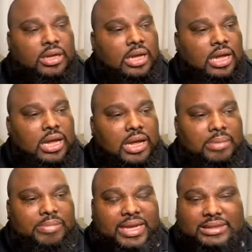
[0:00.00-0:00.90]

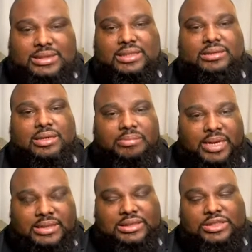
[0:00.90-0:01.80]
Amazing
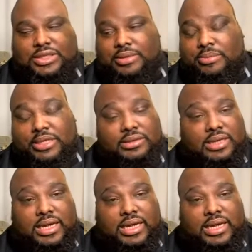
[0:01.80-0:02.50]
gentleman.